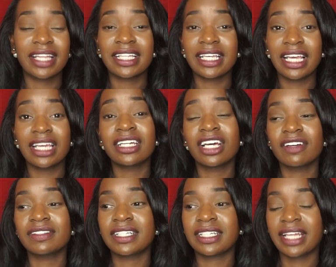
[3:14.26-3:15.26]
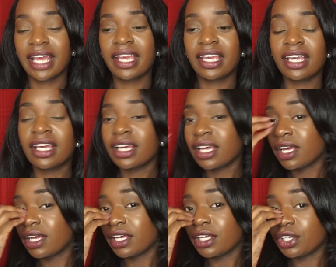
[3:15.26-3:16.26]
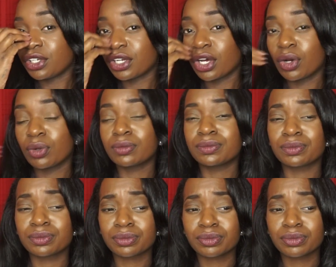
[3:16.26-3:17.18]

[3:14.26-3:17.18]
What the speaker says: the end of the day, you know,